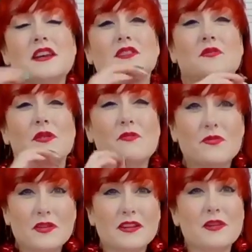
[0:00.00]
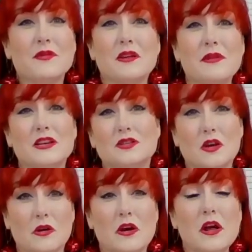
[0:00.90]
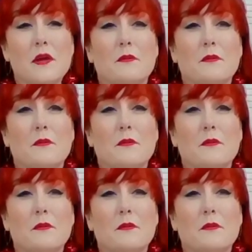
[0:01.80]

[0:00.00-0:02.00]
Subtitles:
So we really want to make sure